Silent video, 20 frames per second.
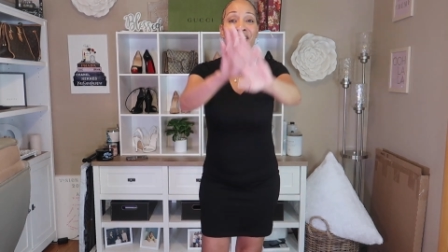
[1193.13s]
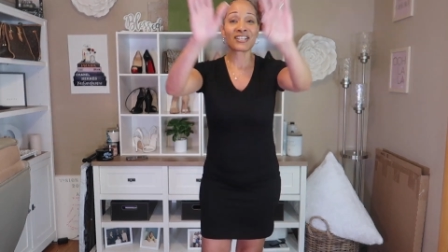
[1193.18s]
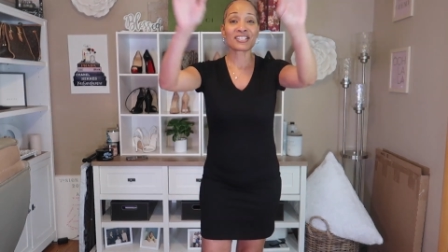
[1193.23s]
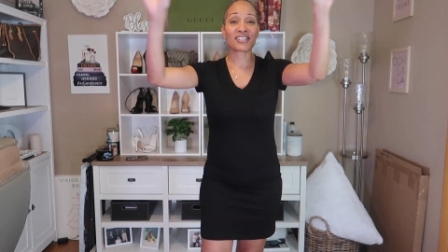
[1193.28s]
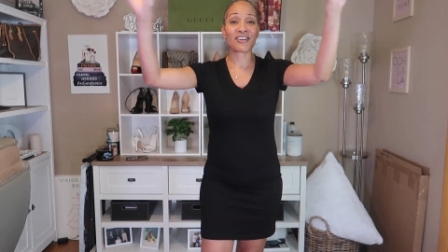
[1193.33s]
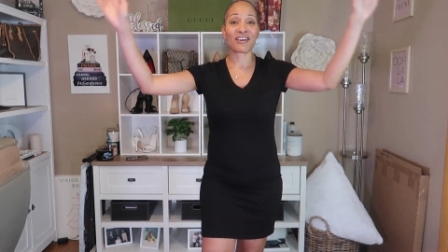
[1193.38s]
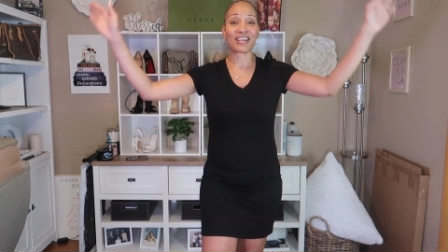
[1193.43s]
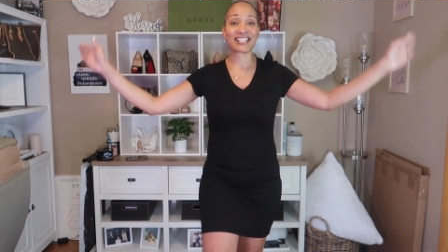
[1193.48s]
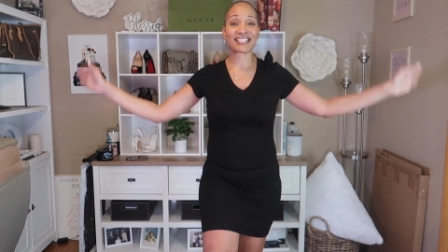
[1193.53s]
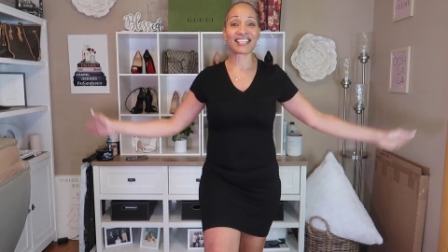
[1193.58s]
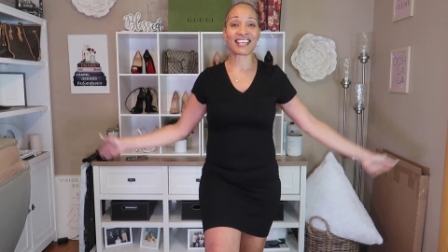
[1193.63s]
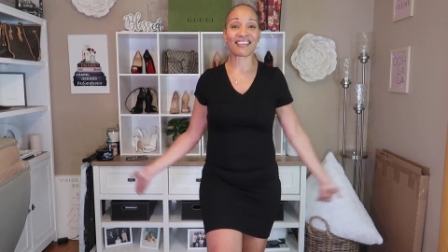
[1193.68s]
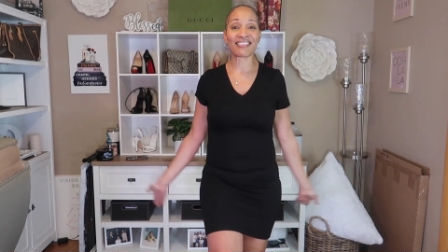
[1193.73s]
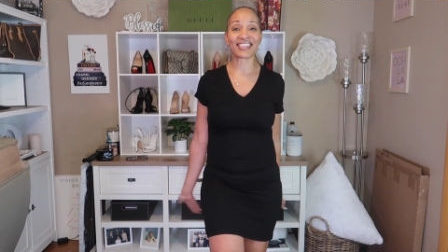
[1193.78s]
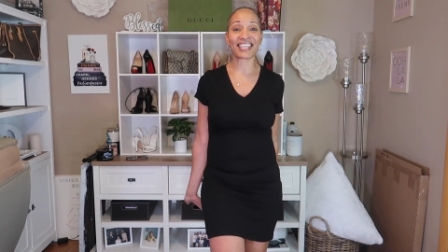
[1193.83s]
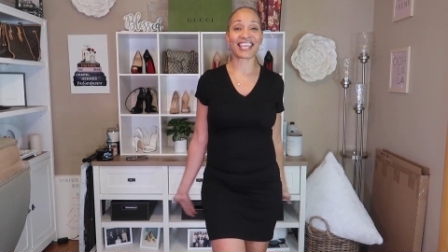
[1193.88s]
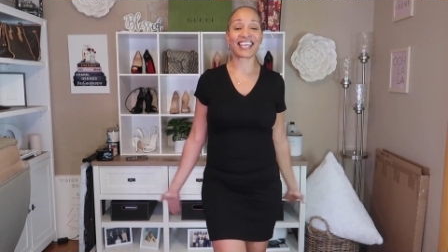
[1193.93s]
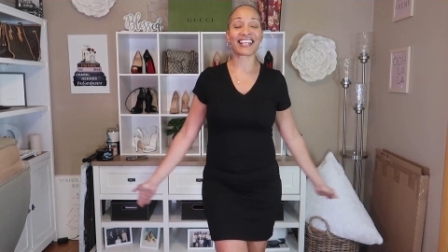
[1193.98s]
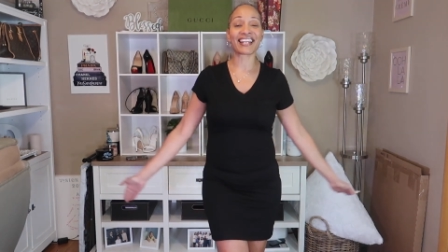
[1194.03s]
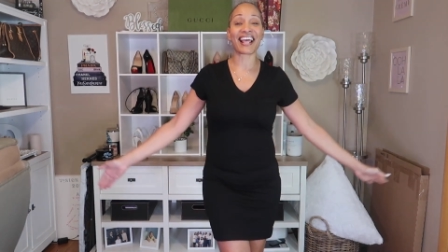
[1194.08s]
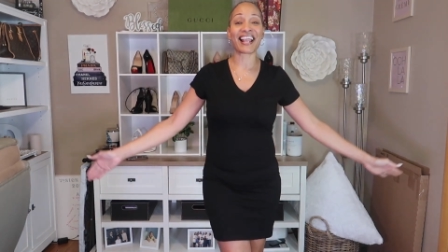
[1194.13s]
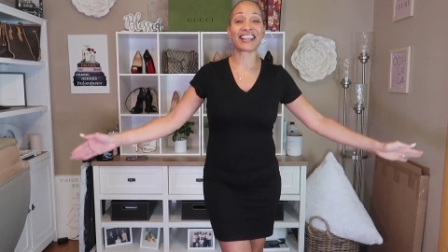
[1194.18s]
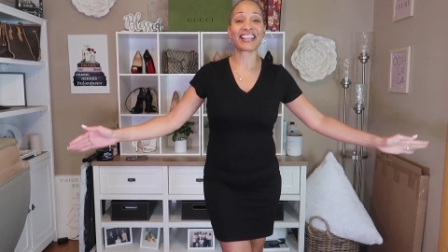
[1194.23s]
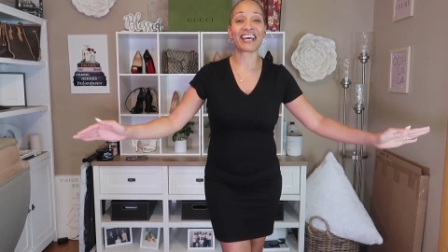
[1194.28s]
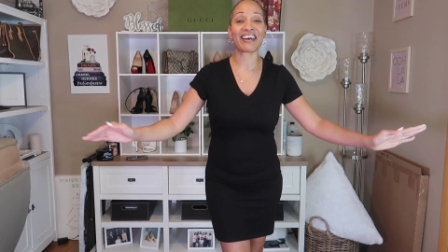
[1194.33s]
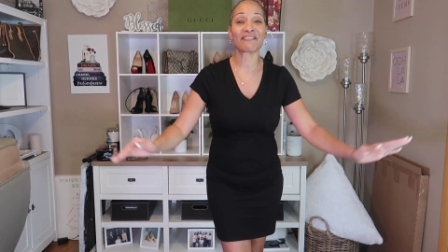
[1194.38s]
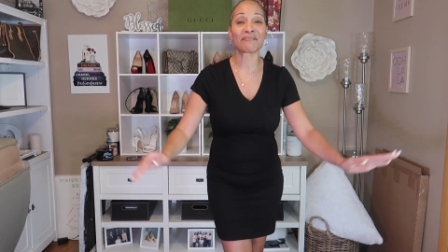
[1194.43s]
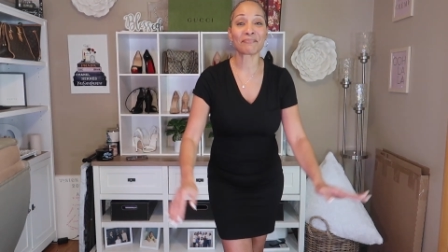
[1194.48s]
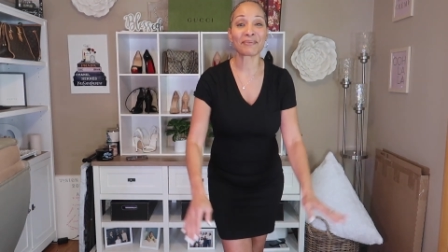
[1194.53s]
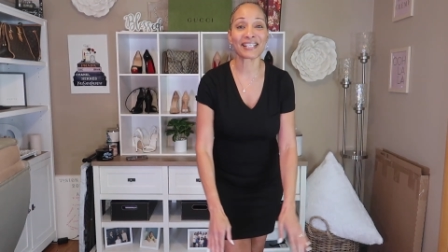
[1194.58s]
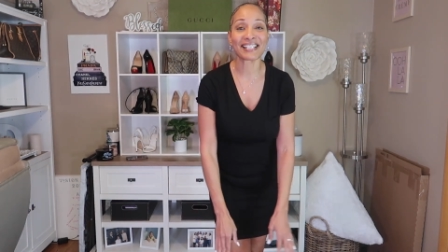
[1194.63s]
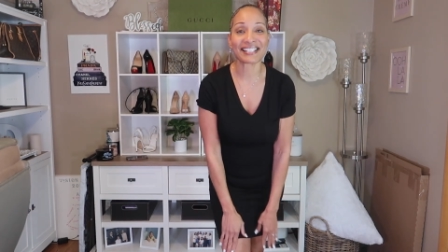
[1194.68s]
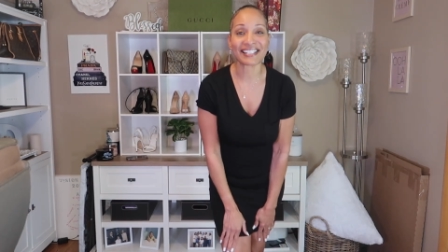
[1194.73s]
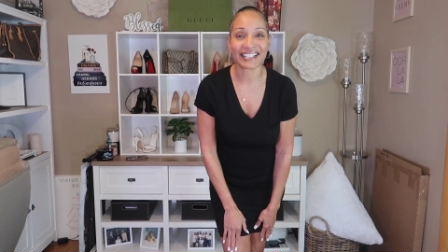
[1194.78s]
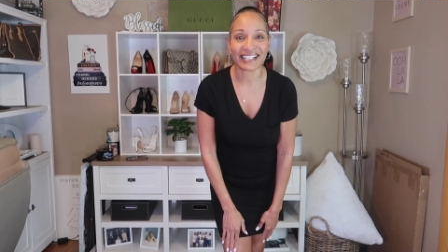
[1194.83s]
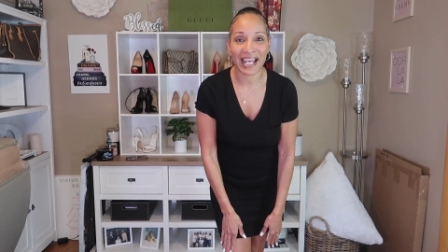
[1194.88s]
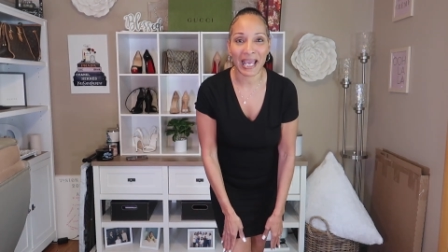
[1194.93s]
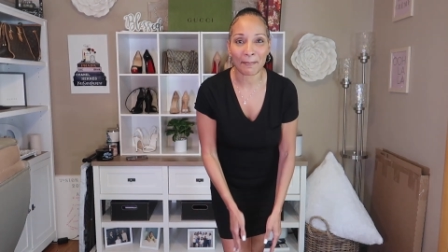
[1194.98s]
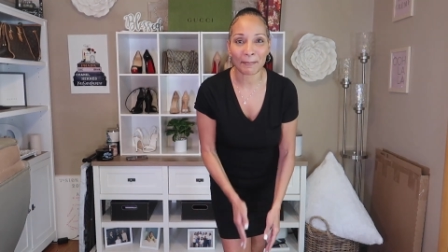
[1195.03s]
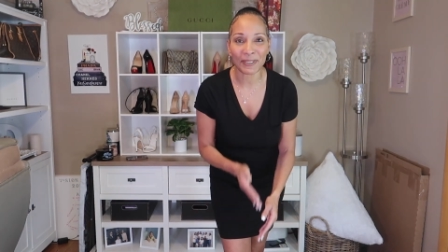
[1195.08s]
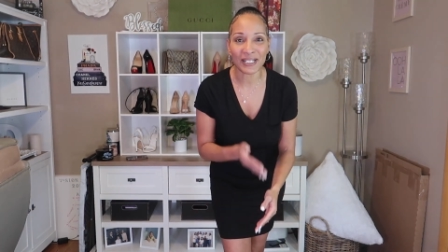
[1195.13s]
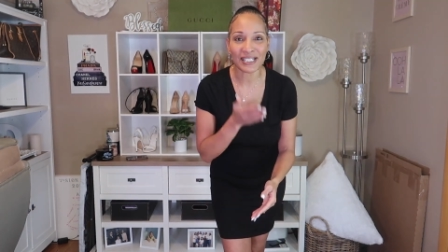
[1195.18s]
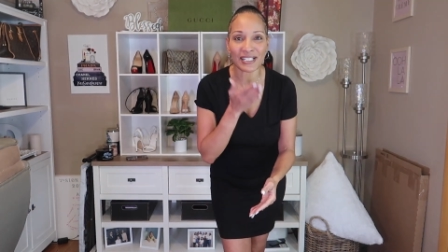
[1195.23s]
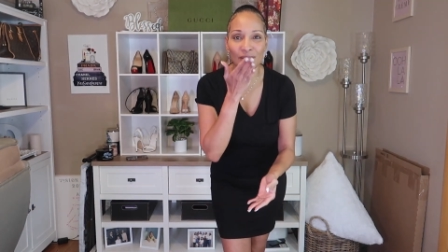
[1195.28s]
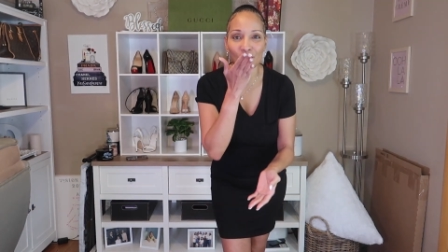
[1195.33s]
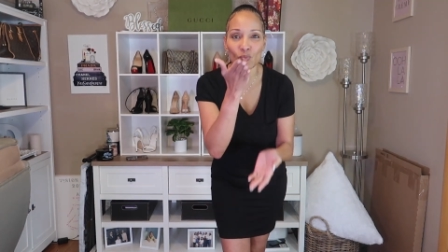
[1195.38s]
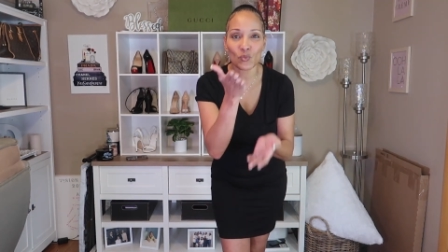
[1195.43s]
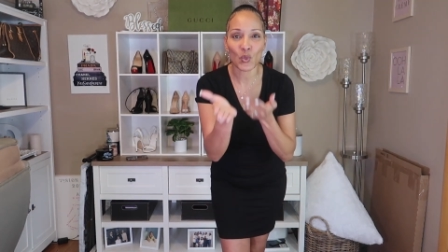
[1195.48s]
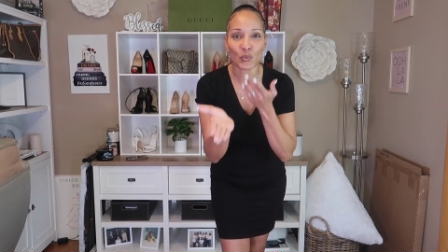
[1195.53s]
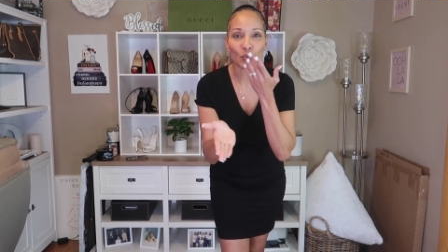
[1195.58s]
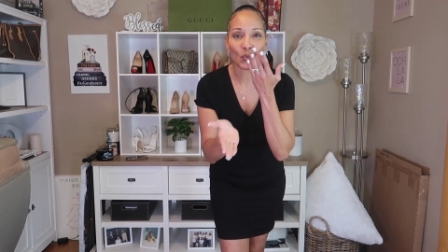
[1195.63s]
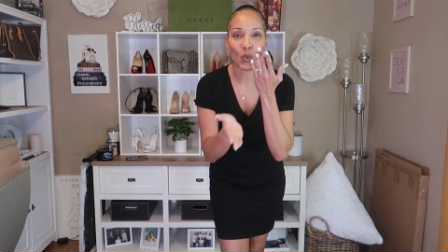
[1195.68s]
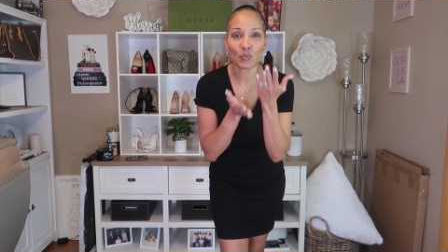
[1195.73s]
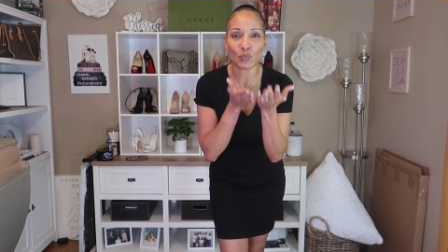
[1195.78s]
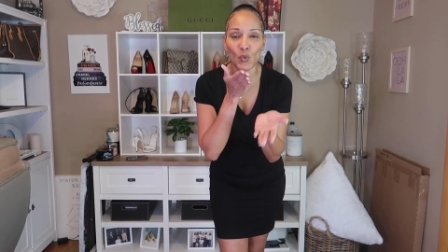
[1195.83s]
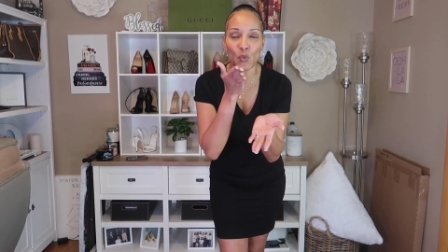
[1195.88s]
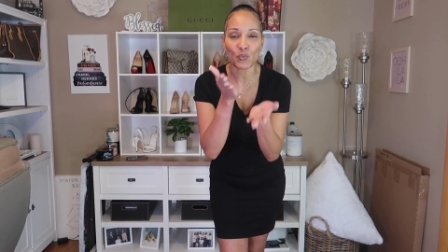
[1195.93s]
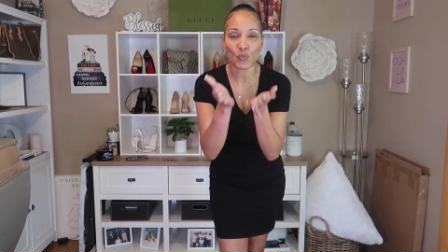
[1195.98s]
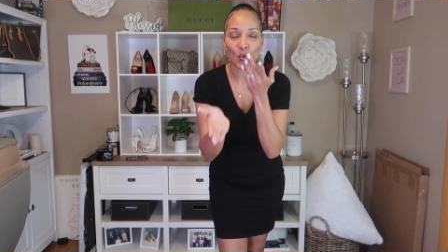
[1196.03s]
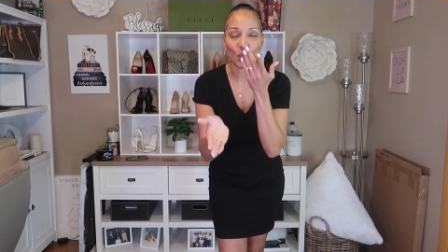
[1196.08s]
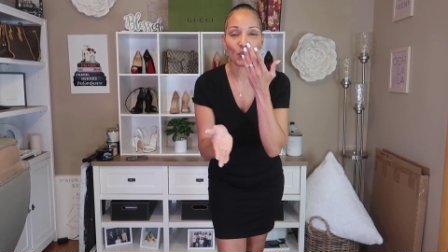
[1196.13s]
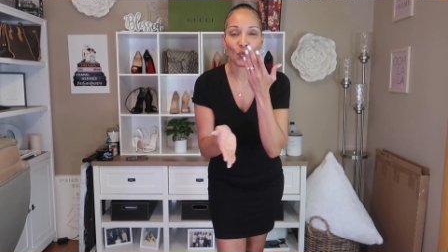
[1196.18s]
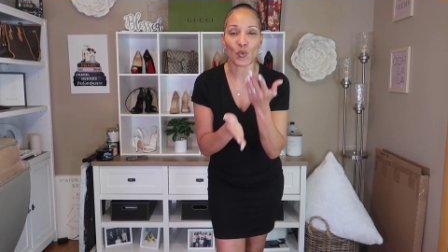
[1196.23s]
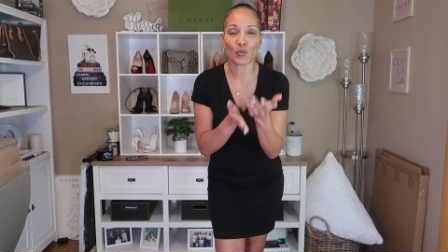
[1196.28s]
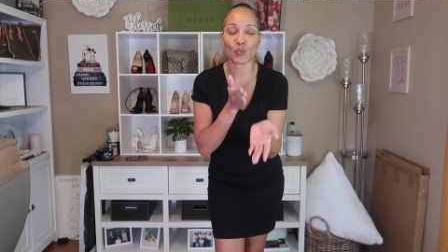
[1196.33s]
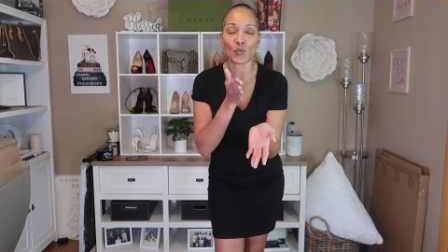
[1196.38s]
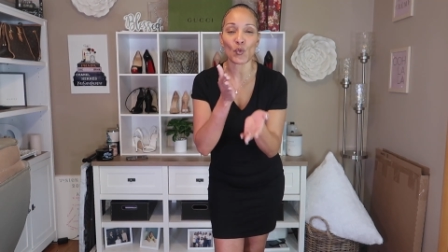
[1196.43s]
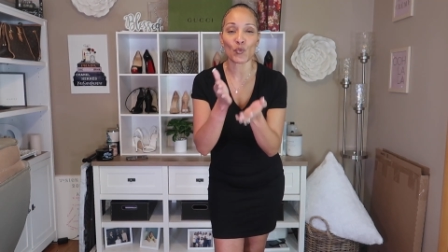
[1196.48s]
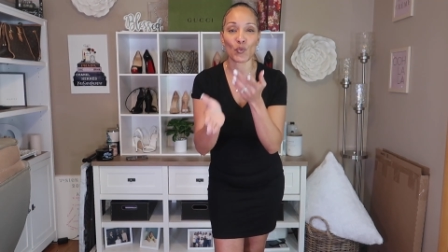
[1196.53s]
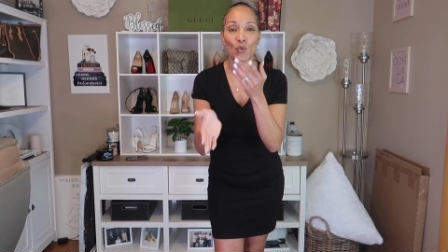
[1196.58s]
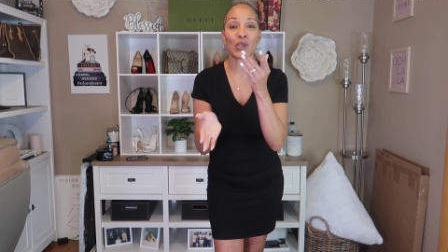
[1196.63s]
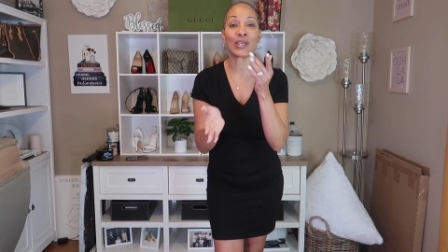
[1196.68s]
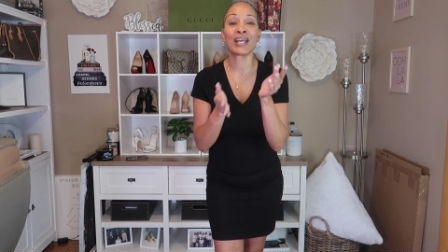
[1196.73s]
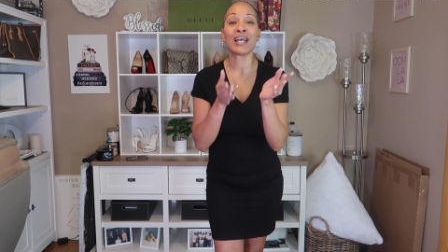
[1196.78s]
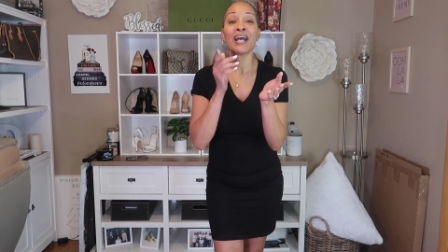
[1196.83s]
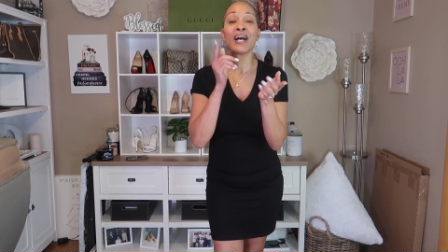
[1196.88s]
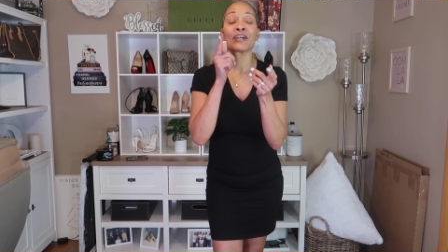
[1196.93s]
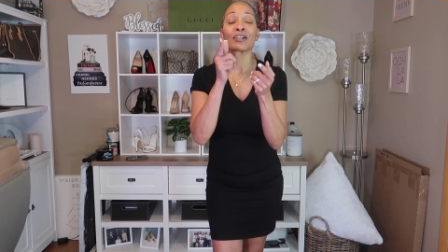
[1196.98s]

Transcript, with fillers: So until then, love, peace, and happiness. Mm-hmm.